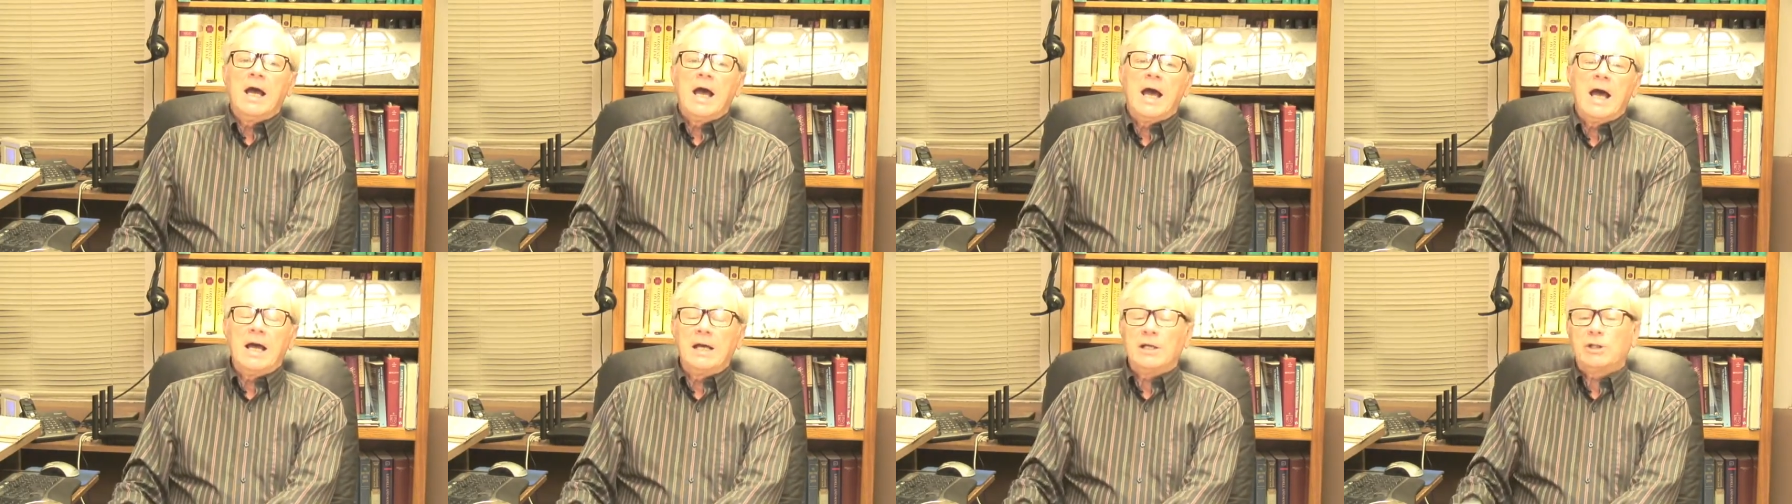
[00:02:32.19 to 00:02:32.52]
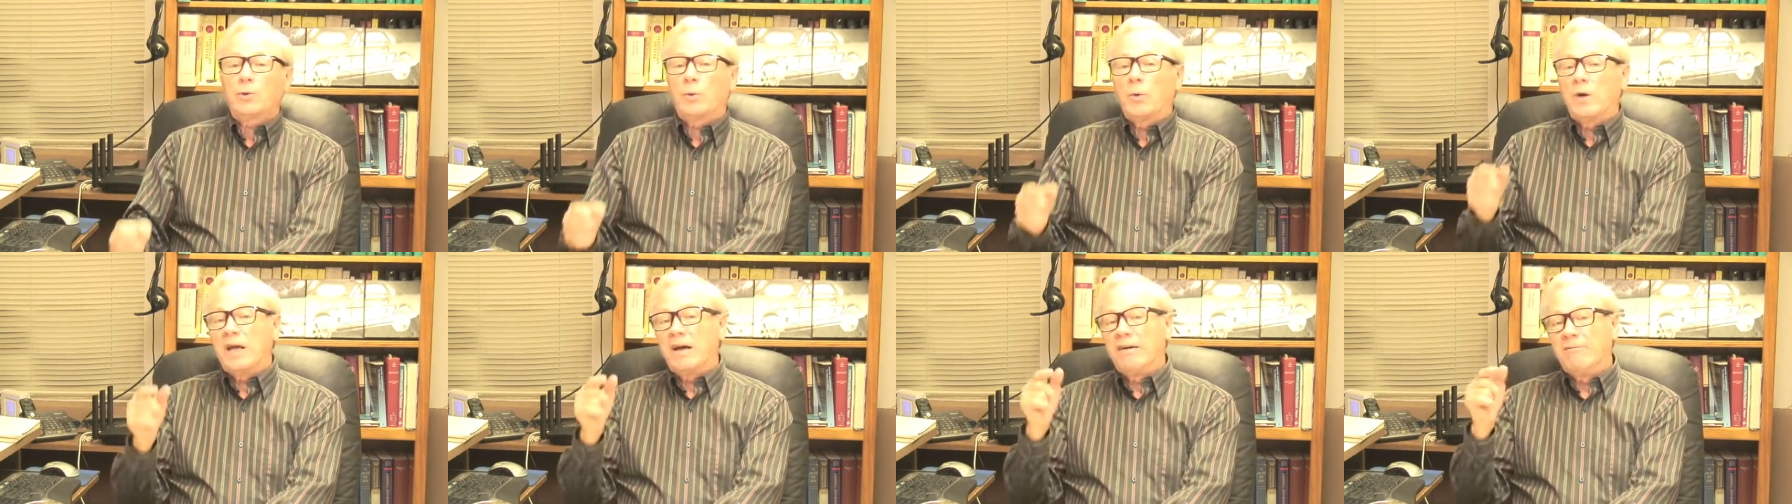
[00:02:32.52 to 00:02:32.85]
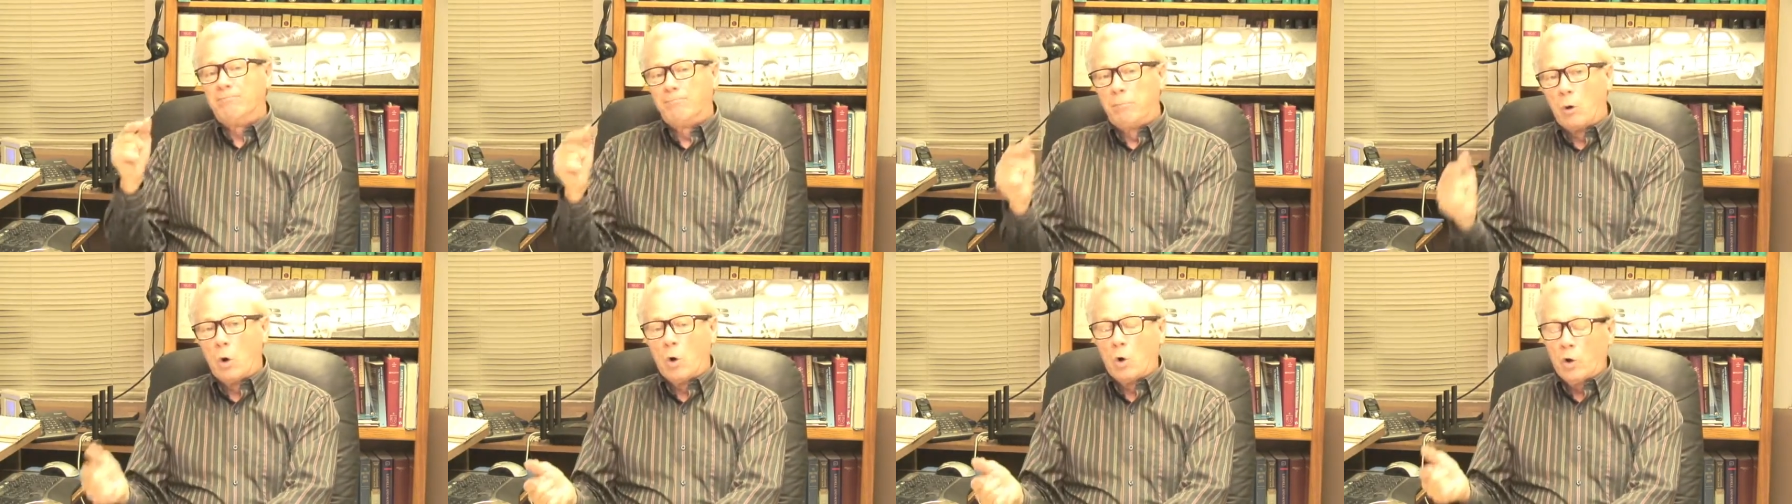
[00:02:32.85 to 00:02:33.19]
as we
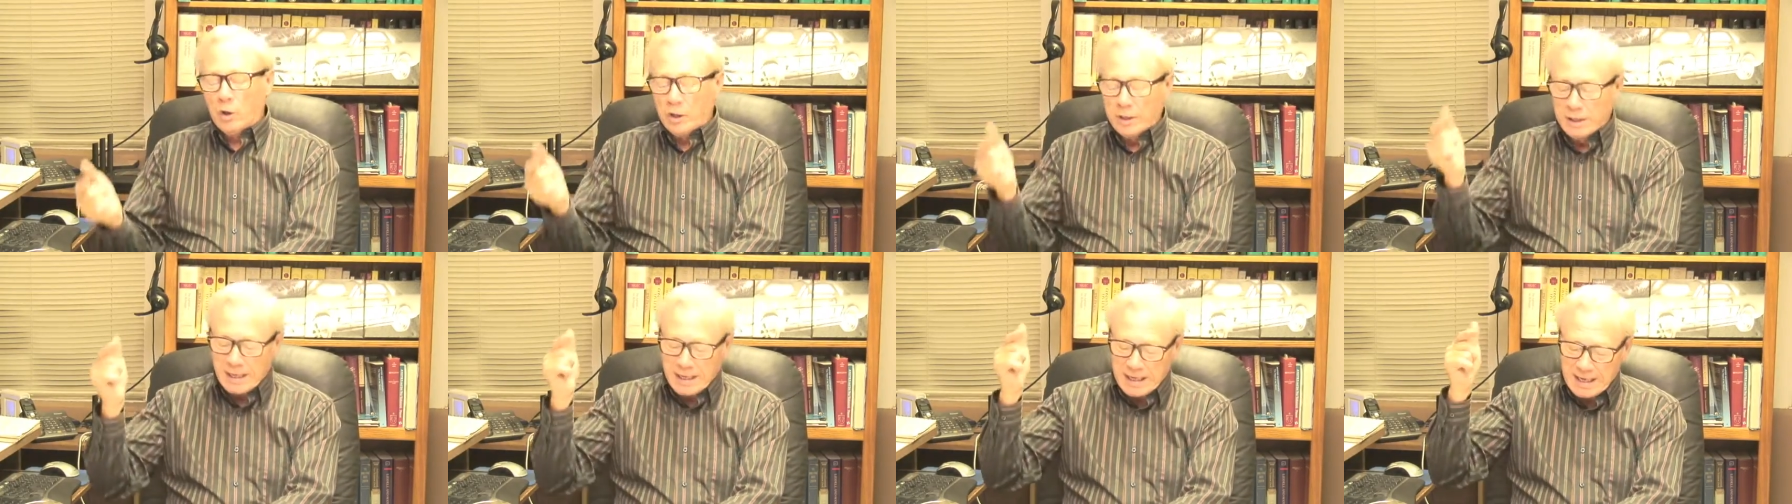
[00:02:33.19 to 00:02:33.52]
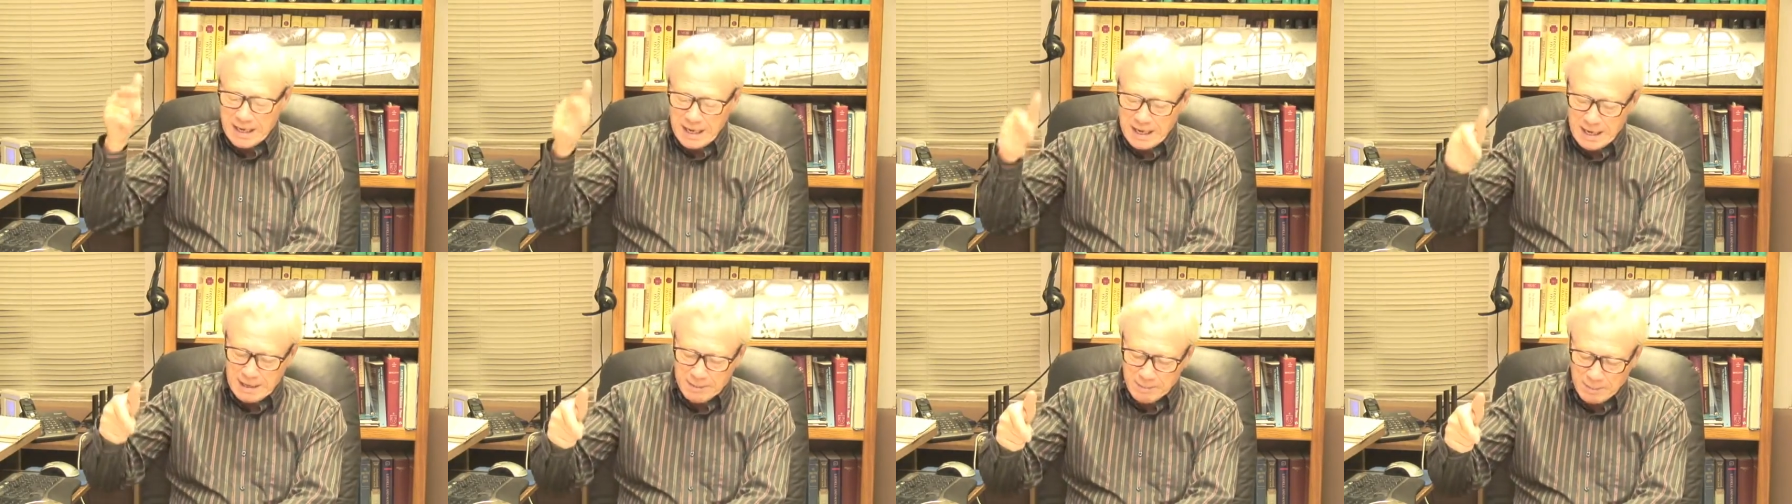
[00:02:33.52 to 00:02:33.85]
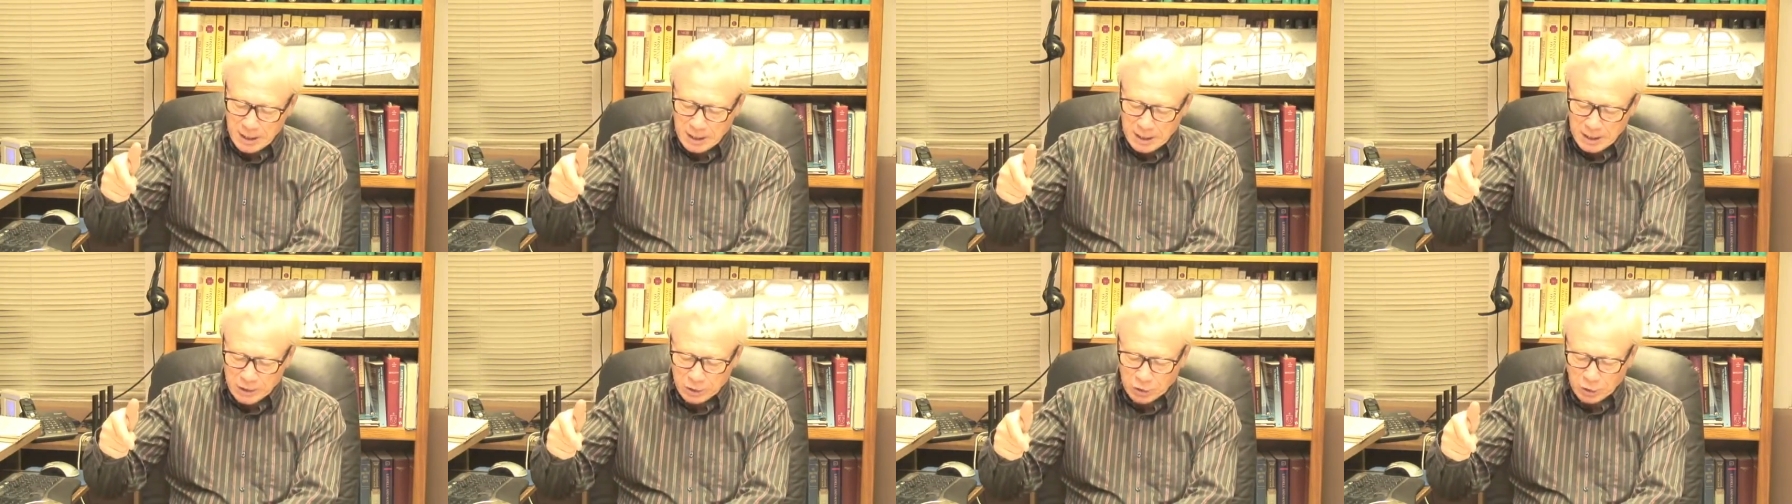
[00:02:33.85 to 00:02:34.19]
have borne the
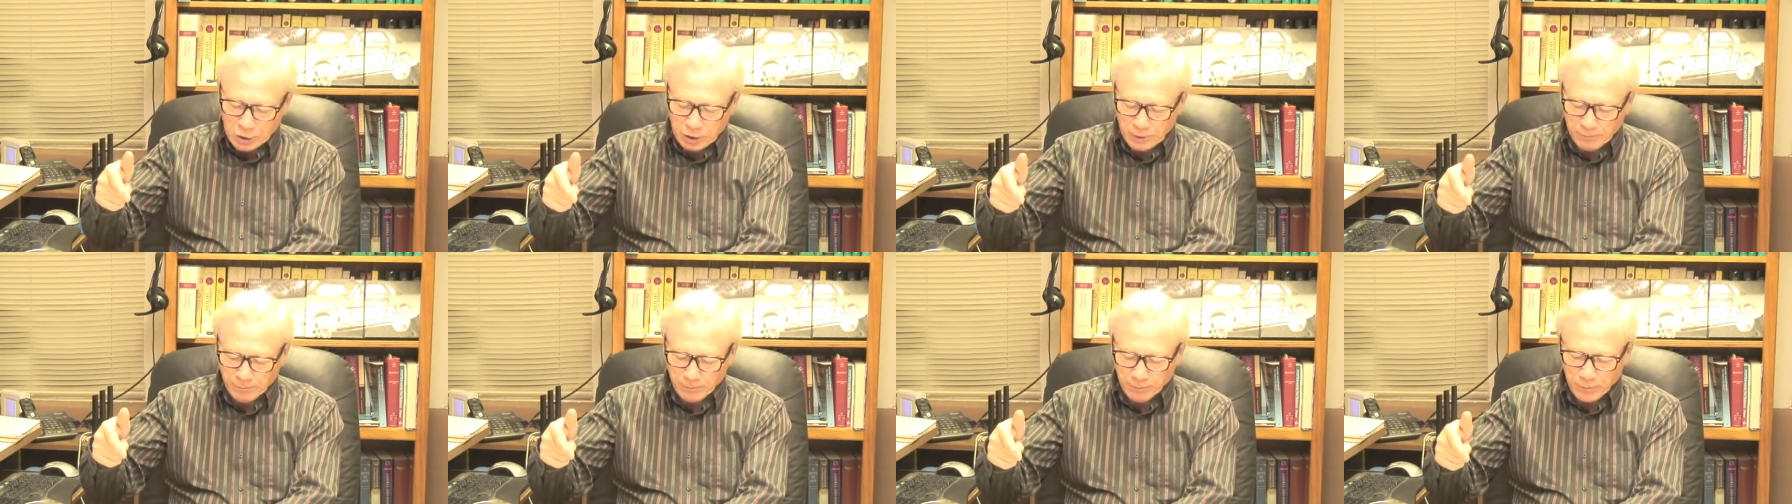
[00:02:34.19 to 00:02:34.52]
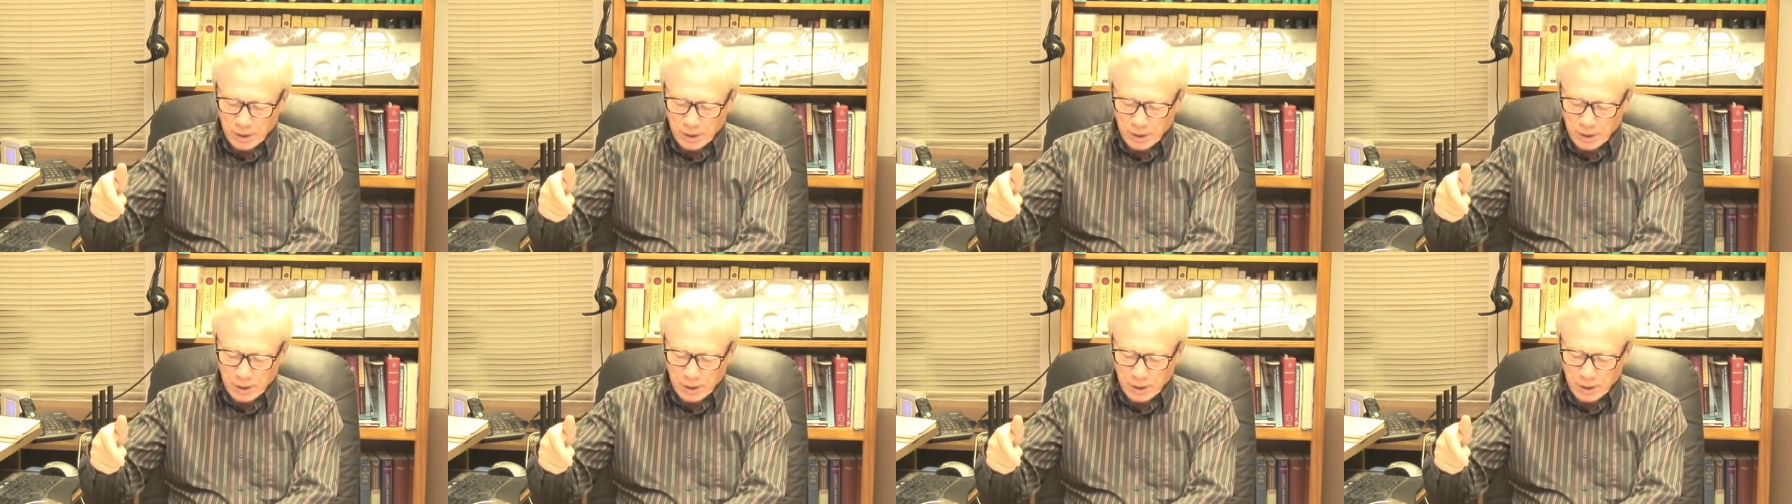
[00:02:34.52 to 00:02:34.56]
image